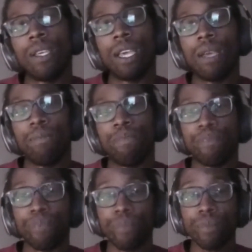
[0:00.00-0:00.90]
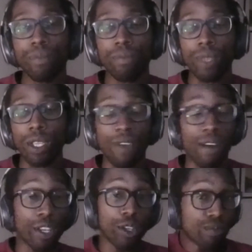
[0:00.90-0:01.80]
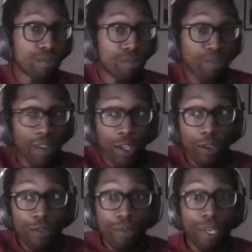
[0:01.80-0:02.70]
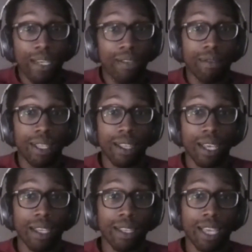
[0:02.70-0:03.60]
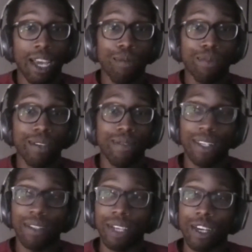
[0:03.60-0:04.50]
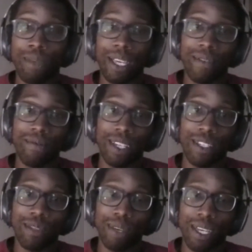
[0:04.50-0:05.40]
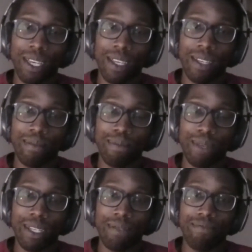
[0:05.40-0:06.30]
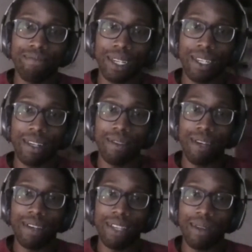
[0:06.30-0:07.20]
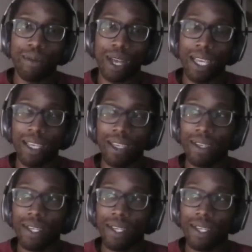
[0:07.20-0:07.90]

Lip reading: very, very good to me, and they help me advance my career in that way.